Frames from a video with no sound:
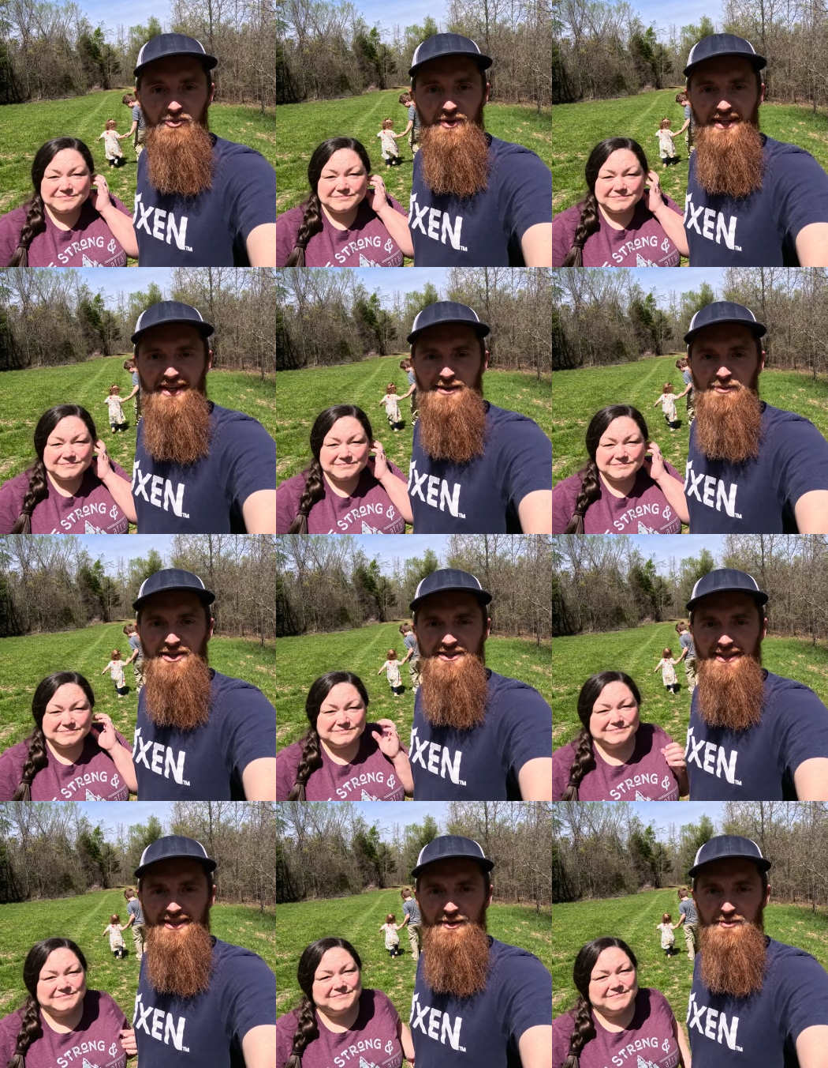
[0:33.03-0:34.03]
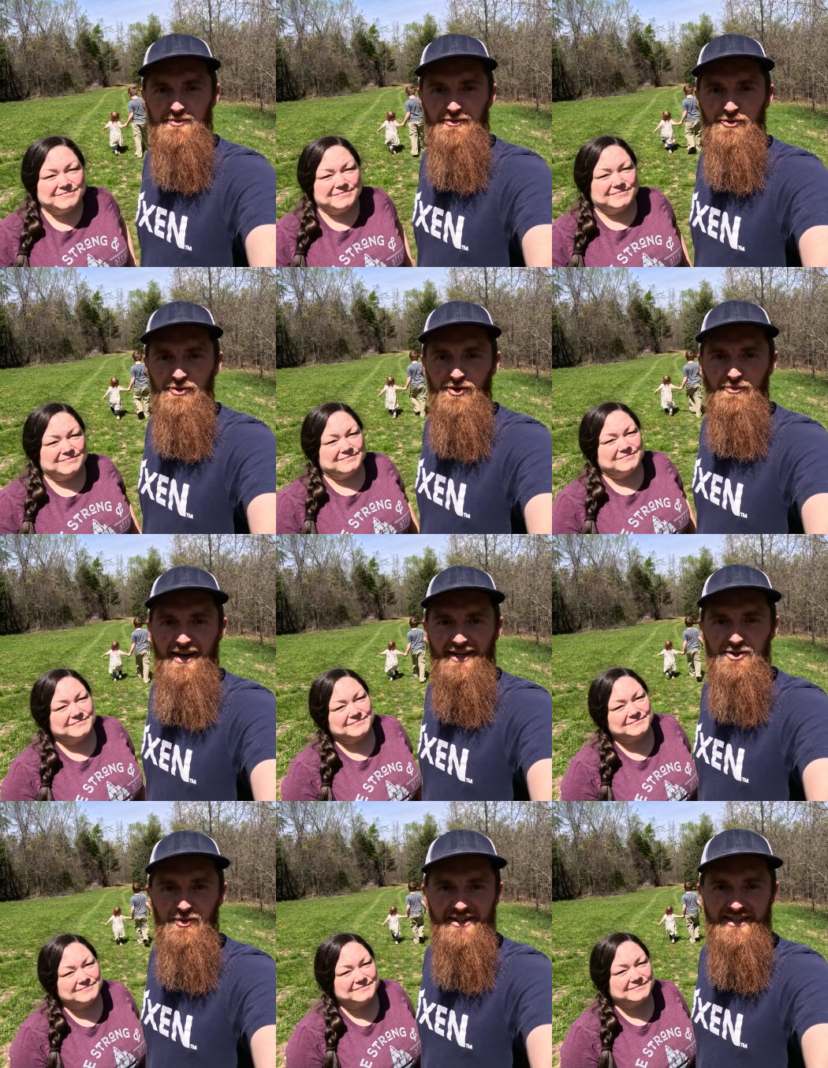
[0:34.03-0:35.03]
Speaker 1: We did experience the eclipse before
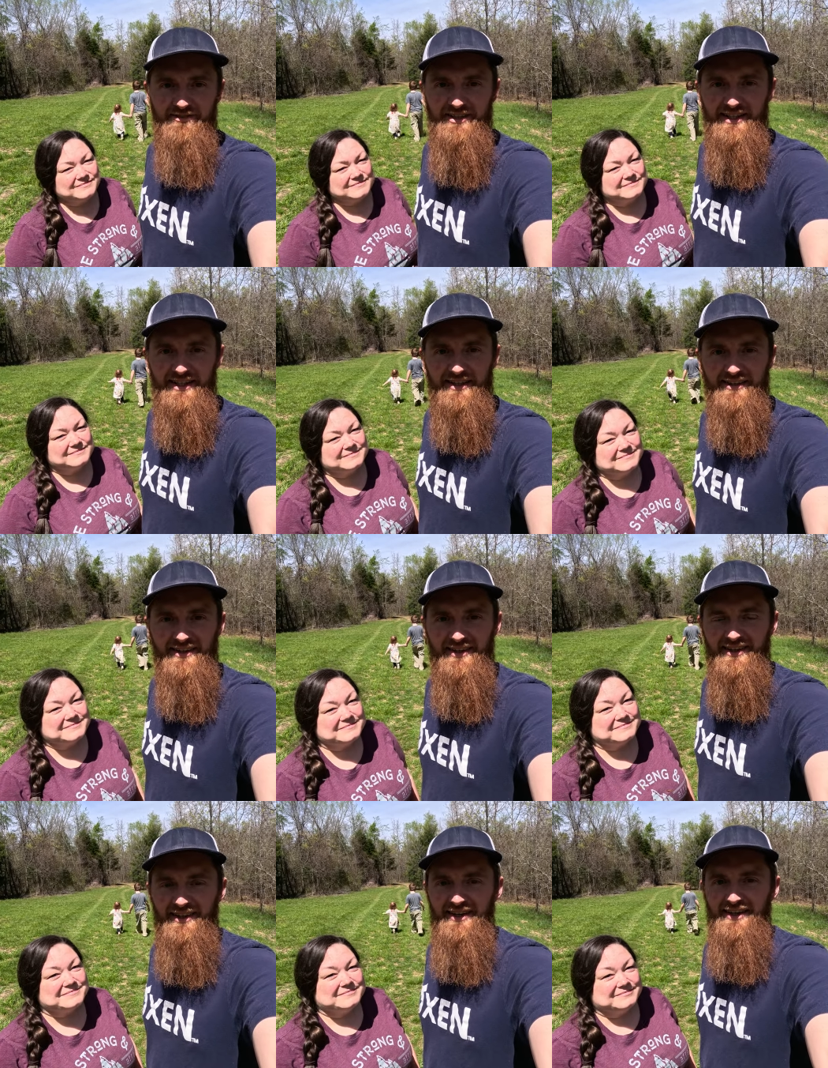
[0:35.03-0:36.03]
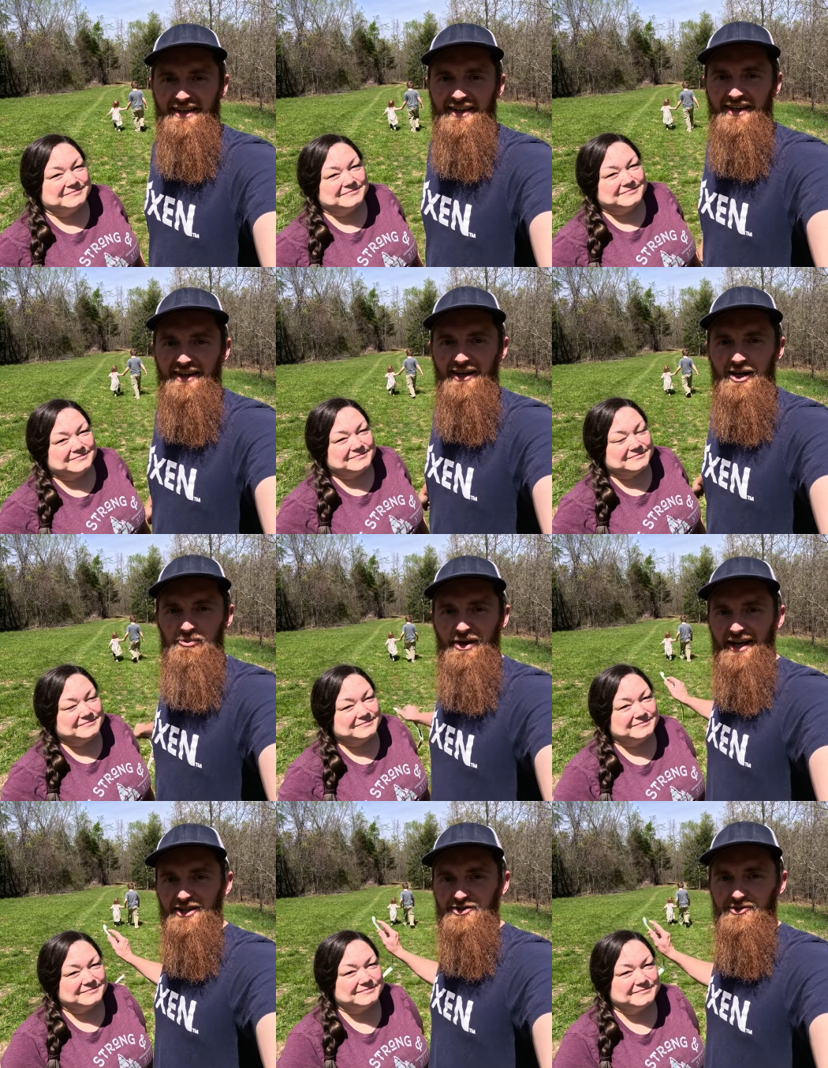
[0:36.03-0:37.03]
back in 2017. It uh,
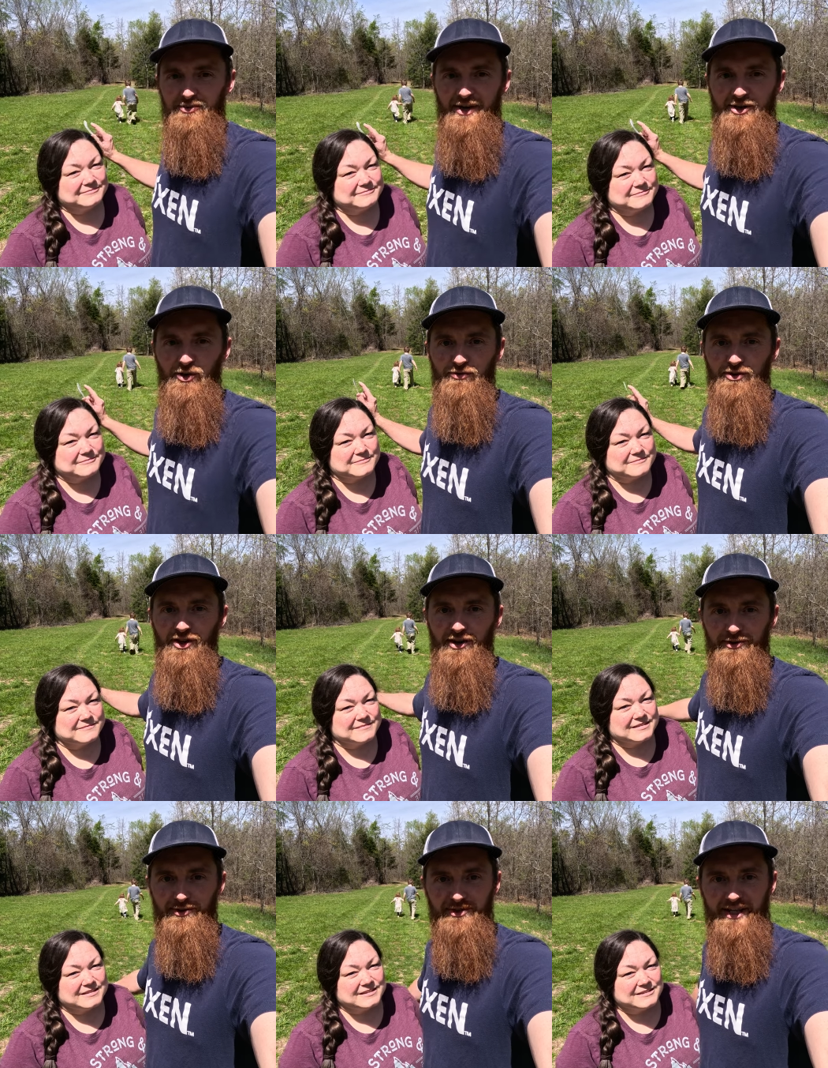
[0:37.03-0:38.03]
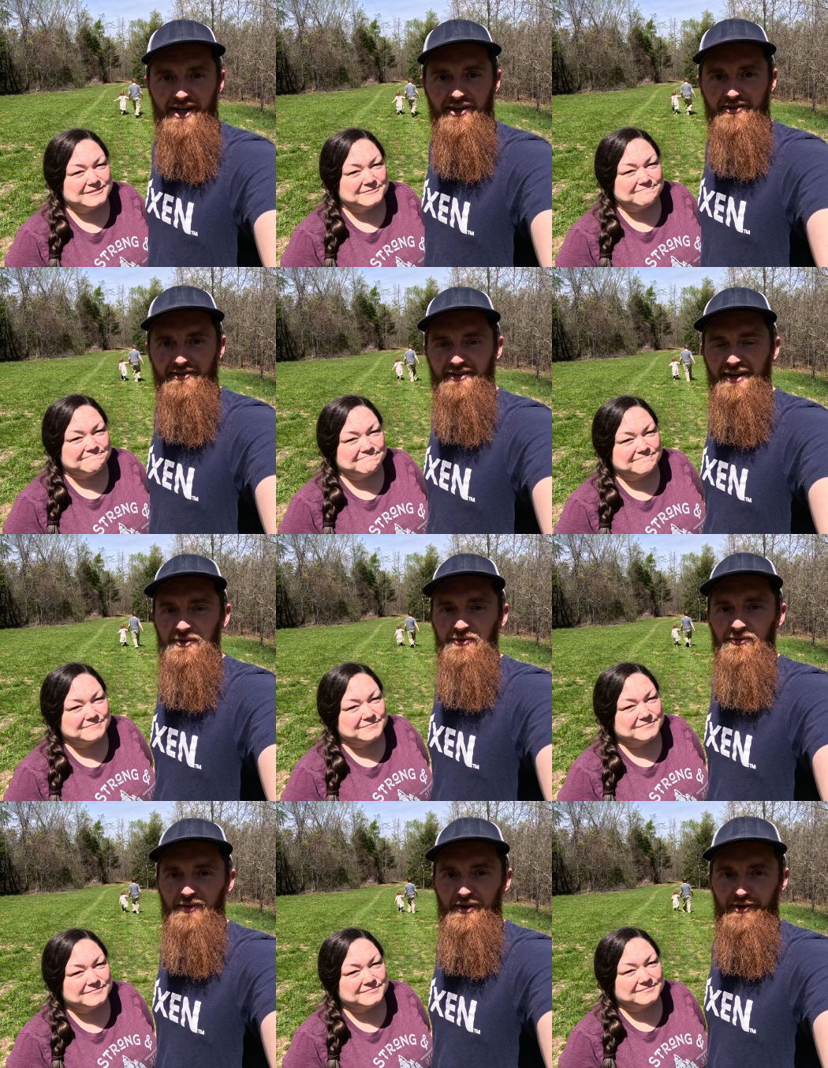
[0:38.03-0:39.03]
passed right over our little town
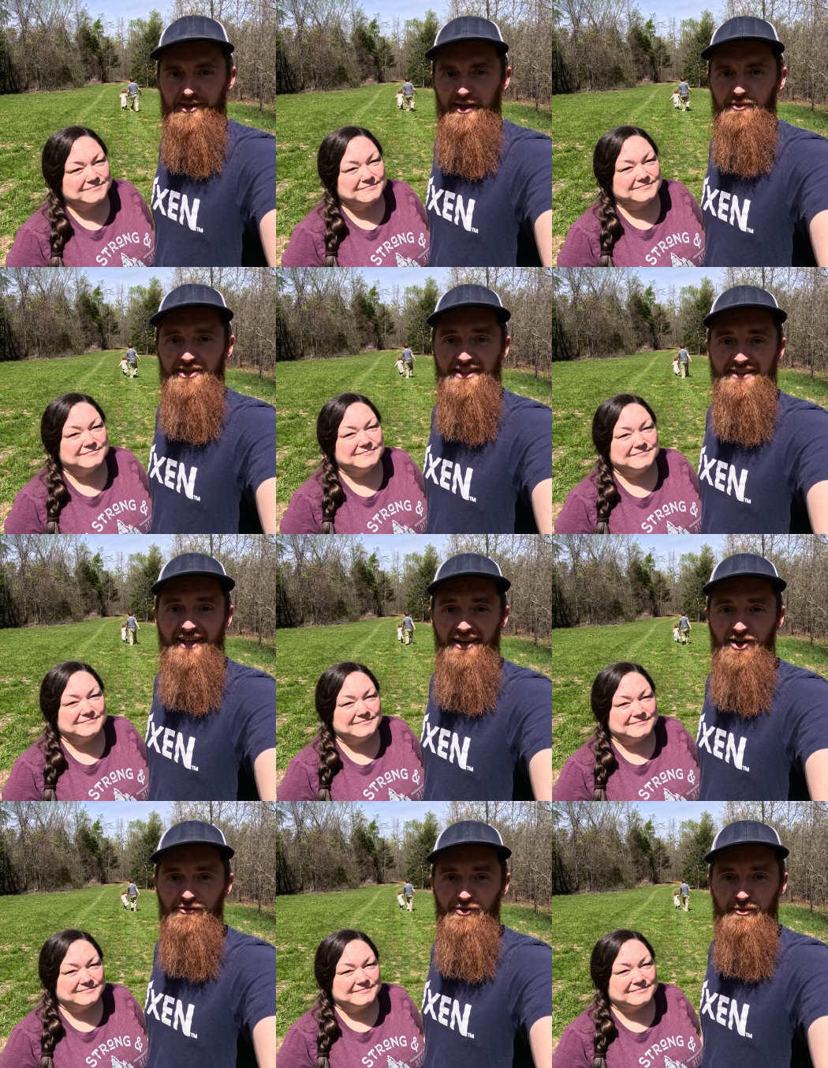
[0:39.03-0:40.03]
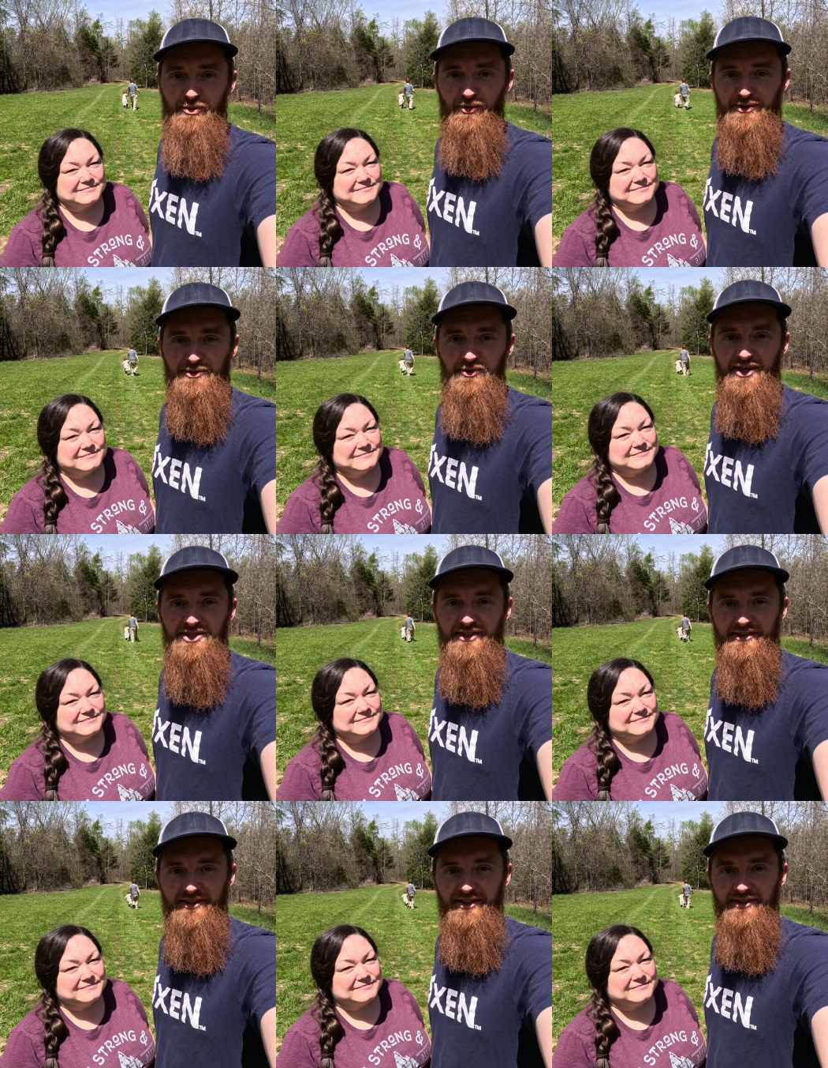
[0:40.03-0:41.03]
and we were just able to stay on our front porch and watch
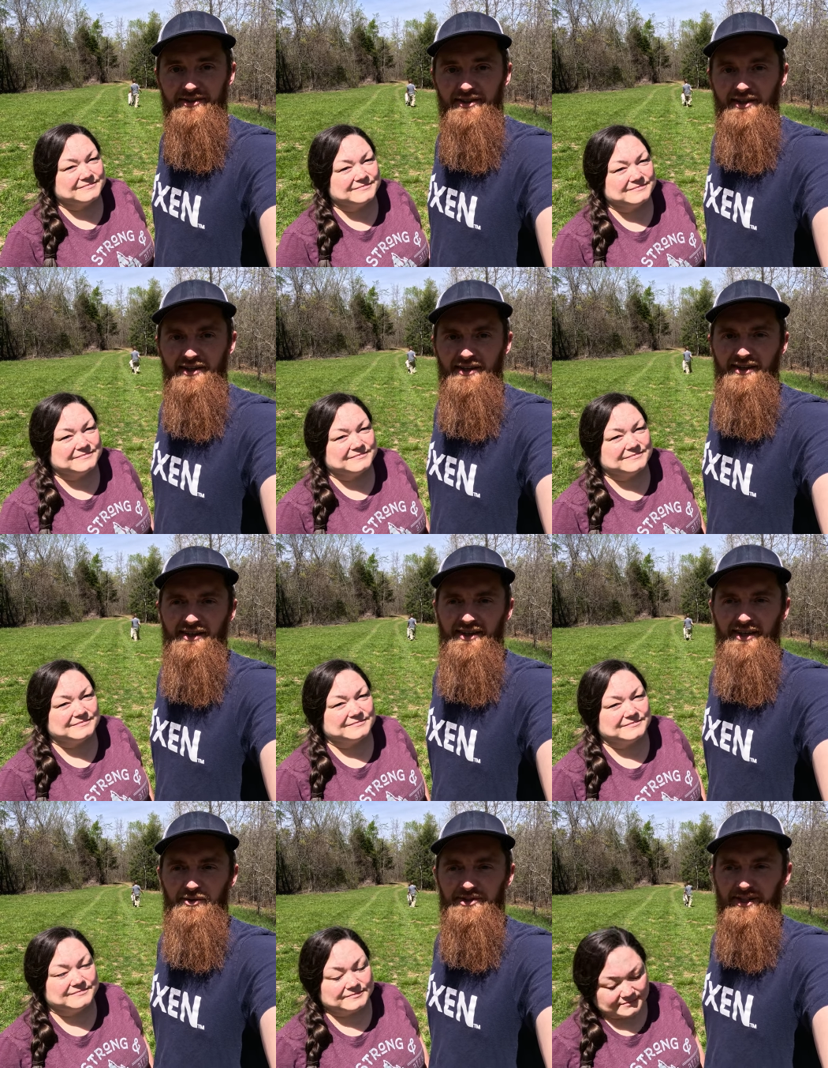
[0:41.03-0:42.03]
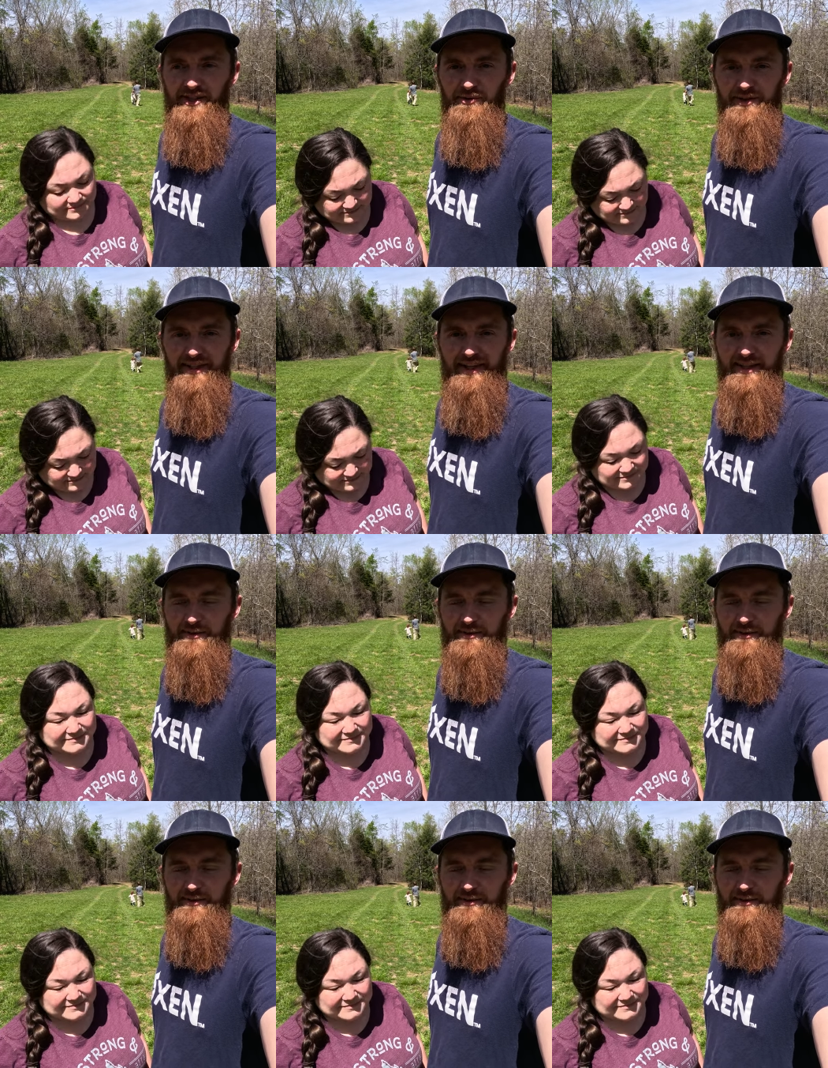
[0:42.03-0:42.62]
it. So it was a really neat